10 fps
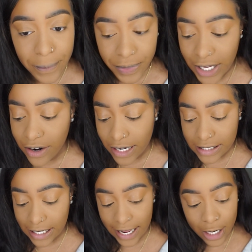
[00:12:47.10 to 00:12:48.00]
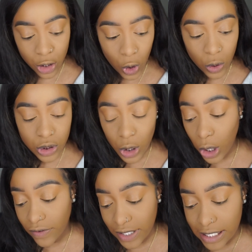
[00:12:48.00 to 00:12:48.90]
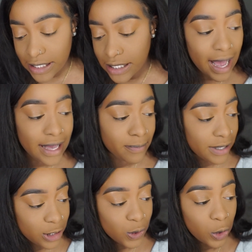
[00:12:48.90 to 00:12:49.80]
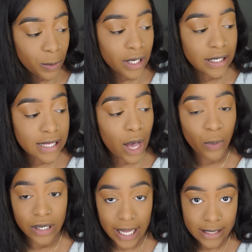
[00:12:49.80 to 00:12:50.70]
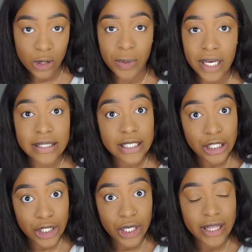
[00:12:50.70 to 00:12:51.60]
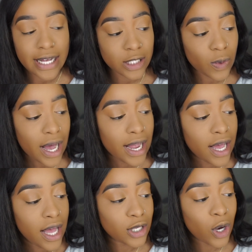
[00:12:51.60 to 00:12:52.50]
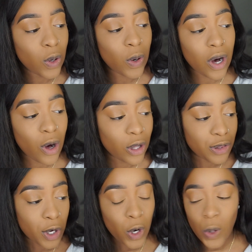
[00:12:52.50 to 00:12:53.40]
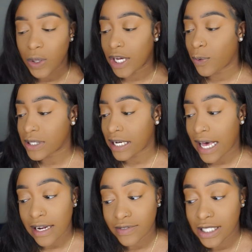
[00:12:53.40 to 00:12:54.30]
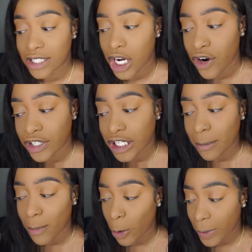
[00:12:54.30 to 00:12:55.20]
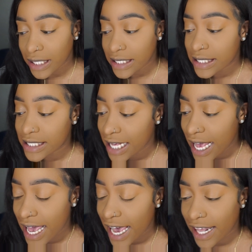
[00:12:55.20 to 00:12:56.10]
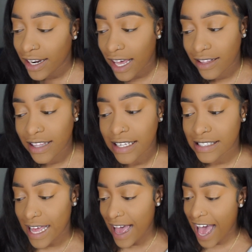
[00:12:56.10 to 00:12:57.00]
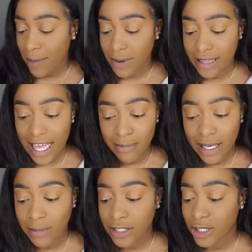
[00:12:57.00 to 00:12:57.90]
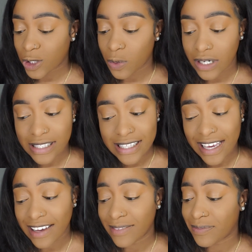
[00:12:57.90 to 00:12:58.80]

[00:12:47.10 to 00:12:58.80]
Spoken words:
there is an end goal to all of this. I am in school because I would like to be a teacher. That's why. So although there was a lot of discouraging moments and a lot of things that happened that made me just want to say